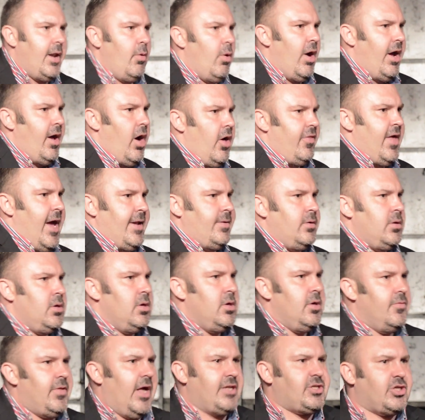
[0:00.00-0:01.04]
Anyway, all
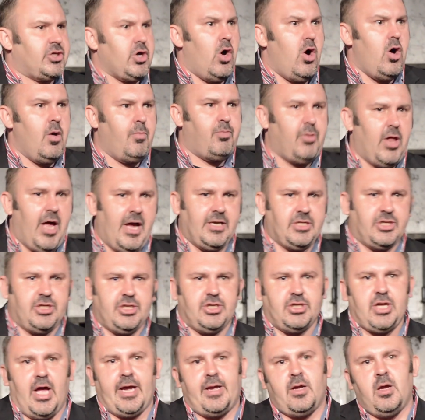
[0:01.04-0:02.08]
that song plays.
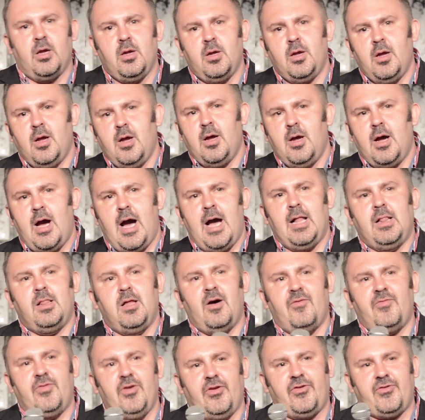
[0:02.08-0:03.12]
She's like, I
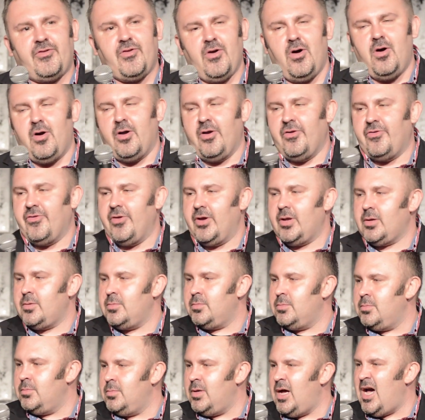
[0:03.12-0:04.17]
love this song. I was like,
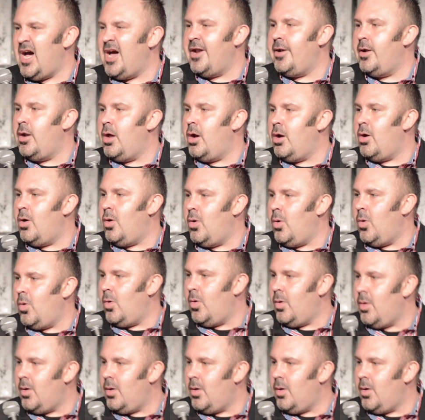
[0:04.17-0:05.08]
I know.